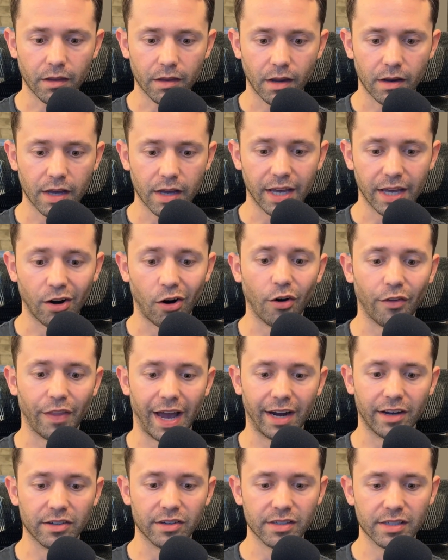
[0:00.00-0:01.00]
And all
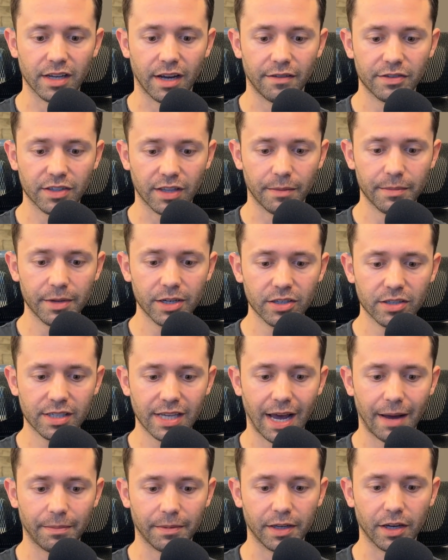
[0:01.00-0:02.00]
that good stuff. So let me just
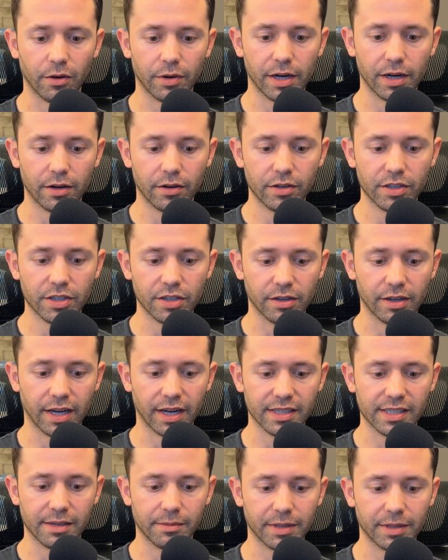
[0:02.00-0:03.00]
tap go here so you can kind
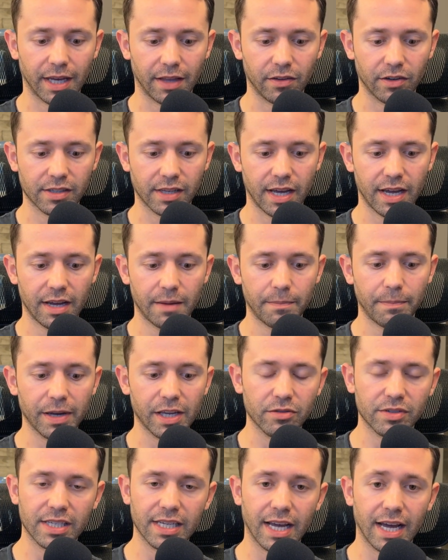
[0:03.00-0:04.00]
of see what that looks like. But you
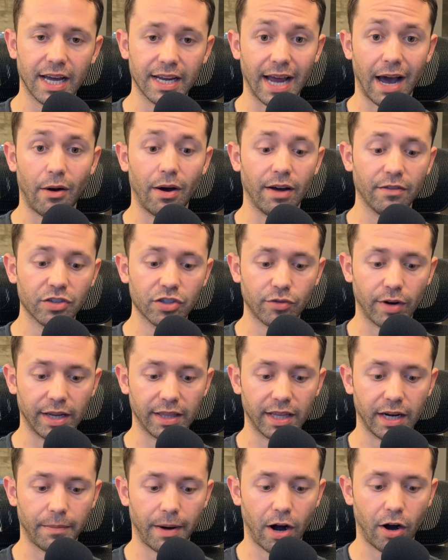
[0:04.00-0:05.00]
see I now have strength
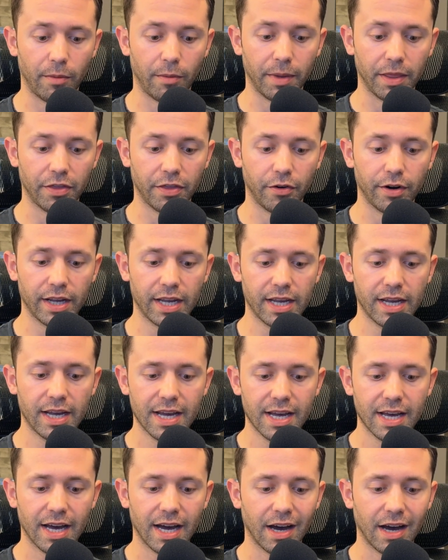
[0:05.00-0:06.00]
and empowerment 30.
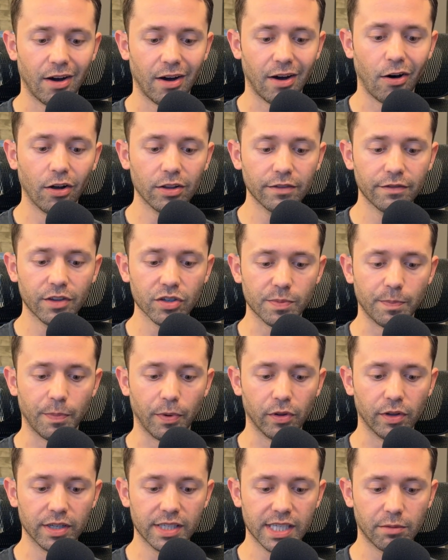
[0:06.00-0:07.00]
All of those
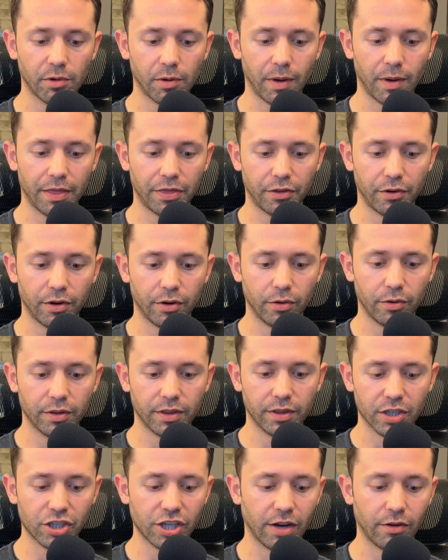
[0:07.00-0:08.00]
bullets that we went through,
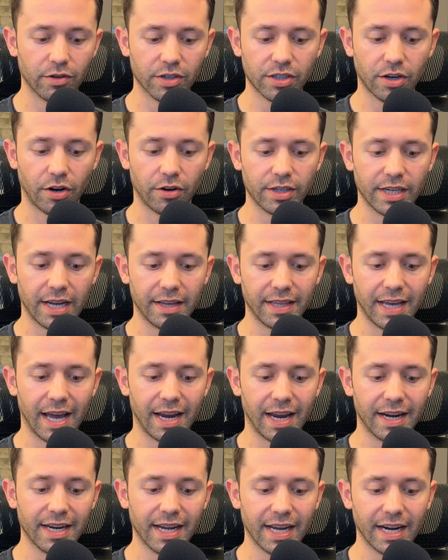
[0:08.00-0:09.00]
the challenge start date, the
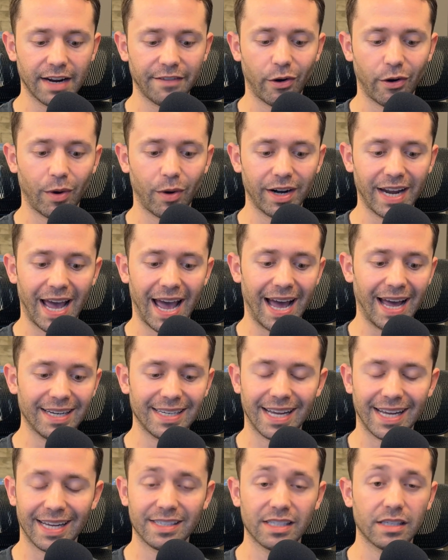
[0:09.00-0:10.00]
end date, if I wanted to add
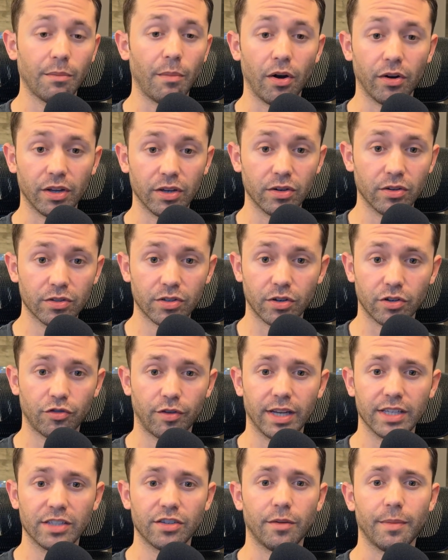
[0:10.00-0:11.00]
testimonials or
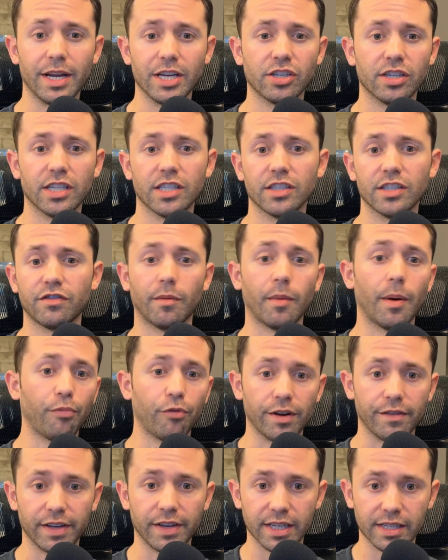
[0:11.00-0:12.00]
transformations from a
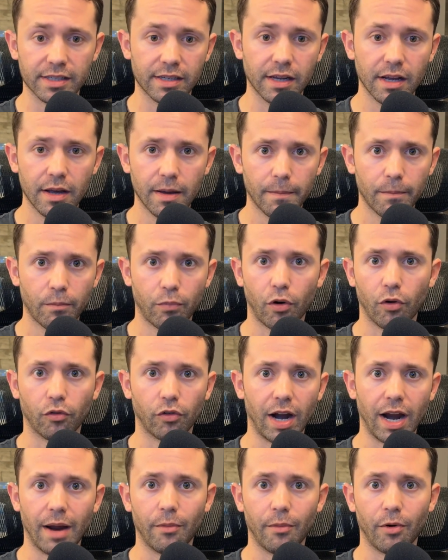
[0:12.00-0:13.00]
previous
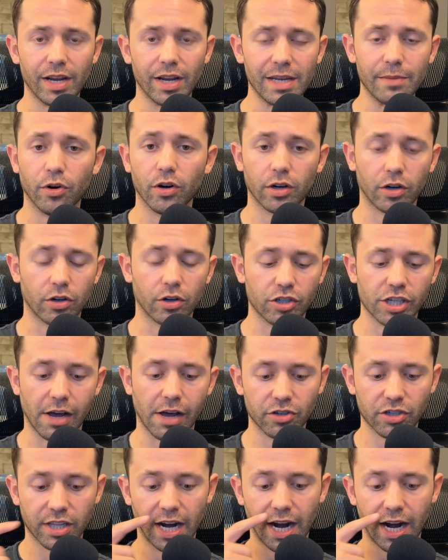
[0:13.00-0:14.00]
program or ebook or
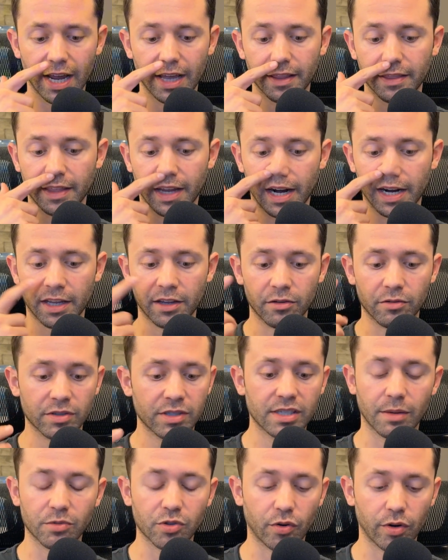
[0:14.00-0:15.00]
challenge that I use,
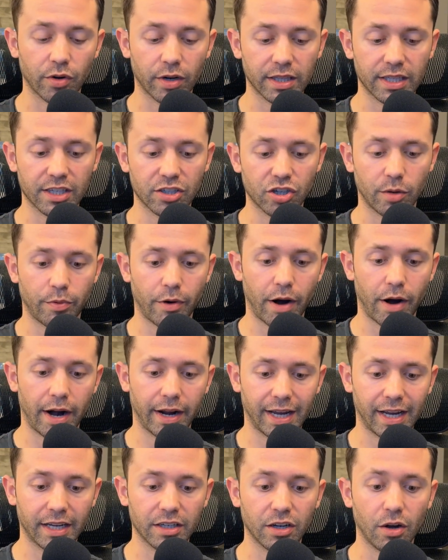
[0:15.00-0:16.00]
some sort of digital product,
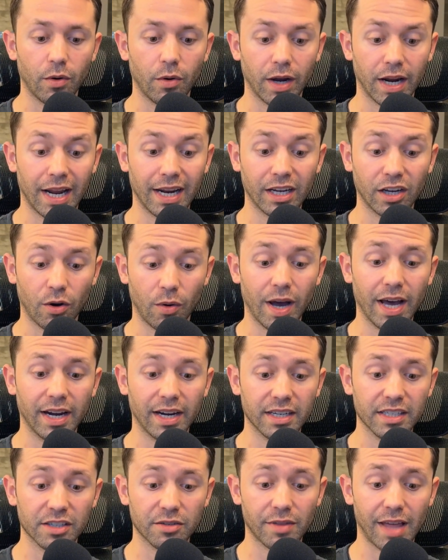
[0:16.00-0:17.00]
I could go ahead
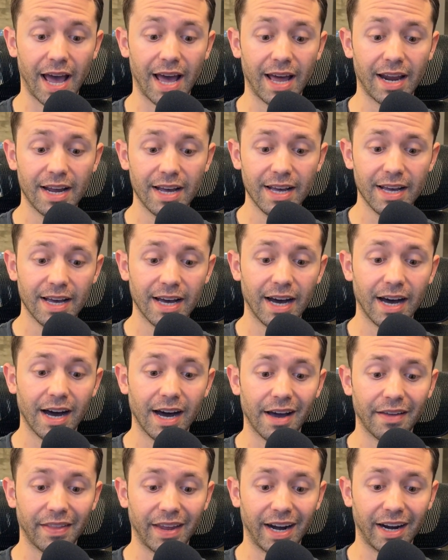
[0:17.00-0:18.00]
and do that.
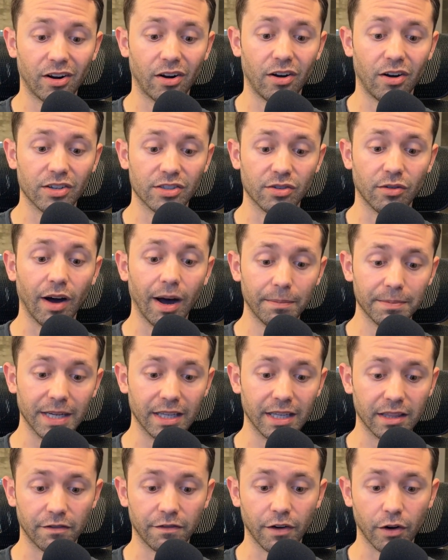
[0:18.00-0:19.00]
And then I could also
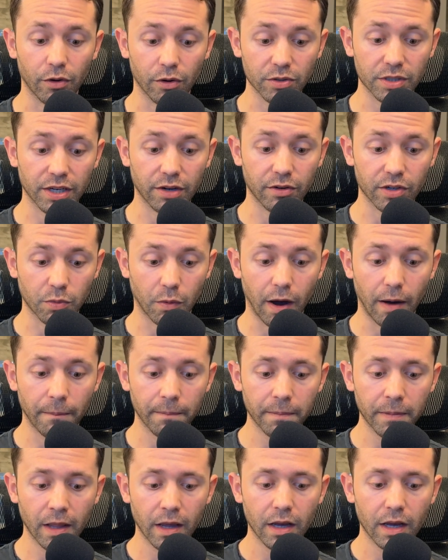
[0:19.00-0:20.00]
update the photos here as well.
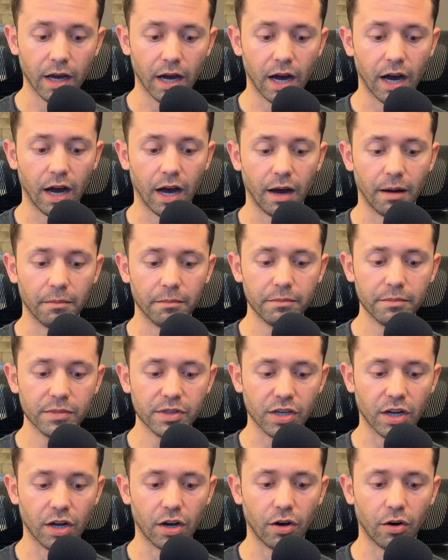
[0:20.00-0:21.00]

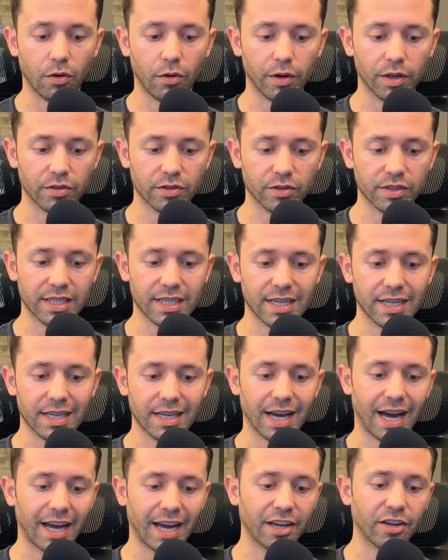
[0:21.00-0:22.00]
So you'll see
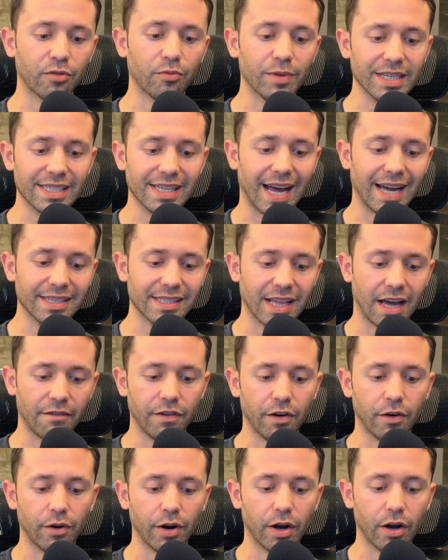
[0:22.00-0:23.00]
I could resize that
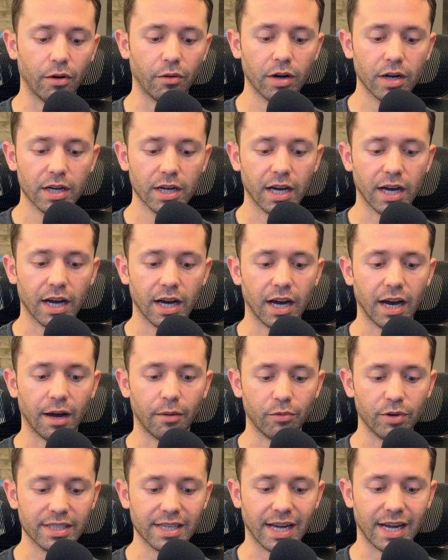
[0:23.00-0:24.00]
photo,
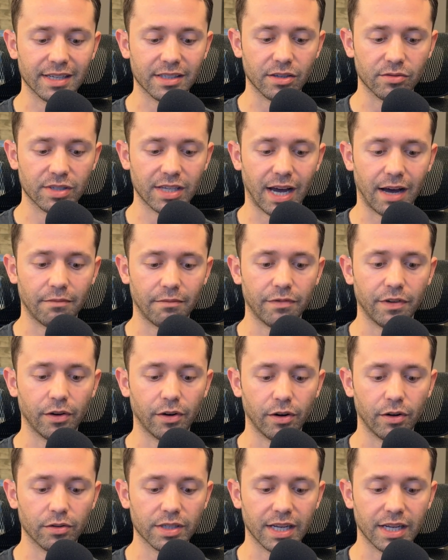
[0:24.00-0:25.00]
resize those top
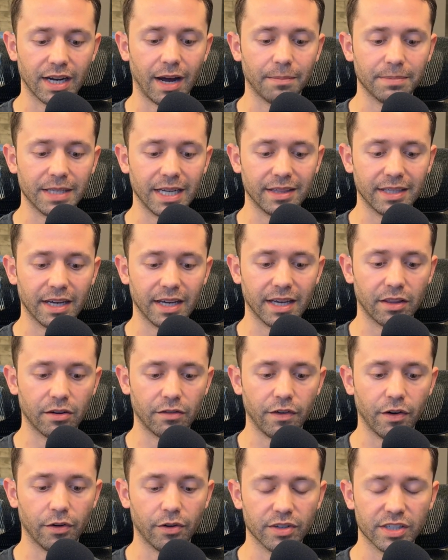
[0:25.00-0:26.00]
photos, and update the other
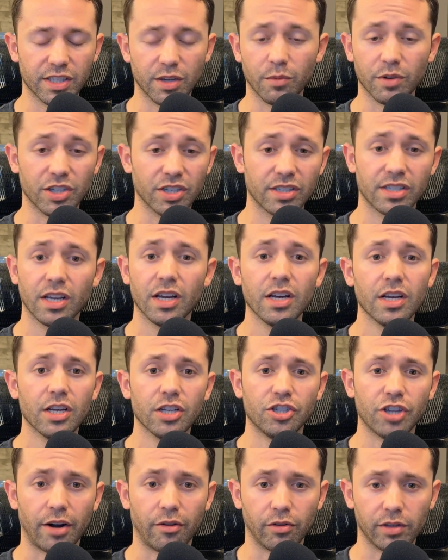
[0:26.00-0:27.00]
photos that we just
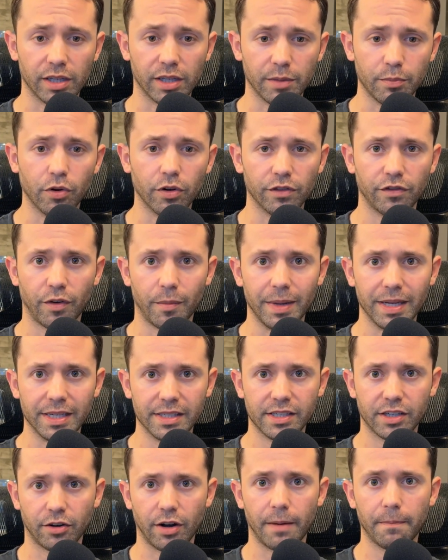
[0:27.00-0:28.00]
generally pulled from
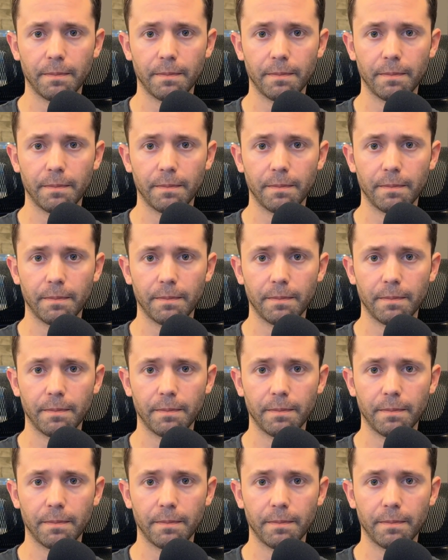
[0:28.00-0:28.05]
Instagram.